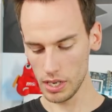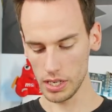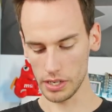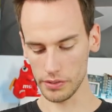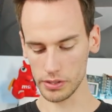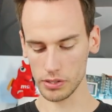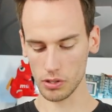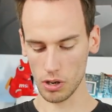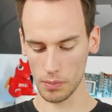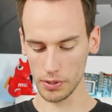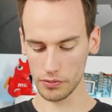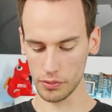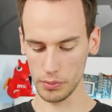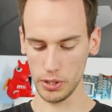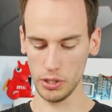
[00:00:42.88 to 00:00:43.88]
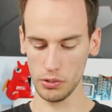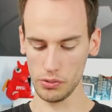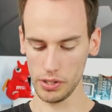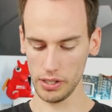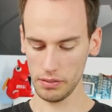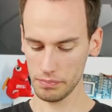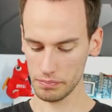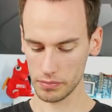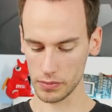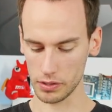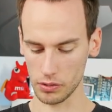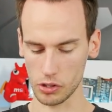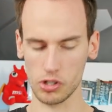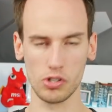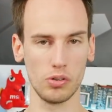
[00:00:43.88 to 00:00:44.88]
There was a comment from Yuri,
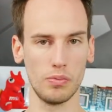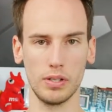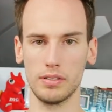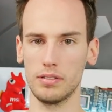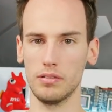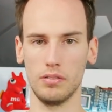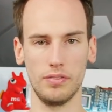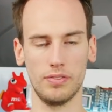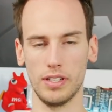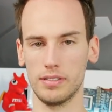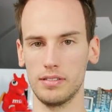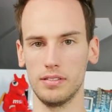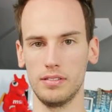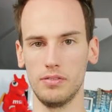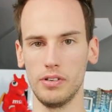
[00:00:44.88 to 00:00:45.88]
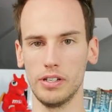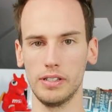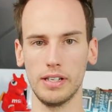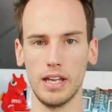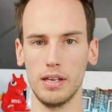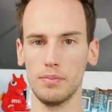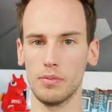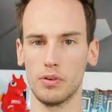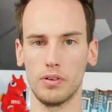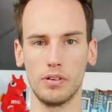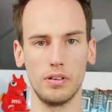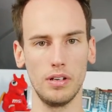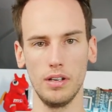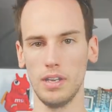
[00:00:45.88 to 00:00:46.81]
not sure if that's his real name or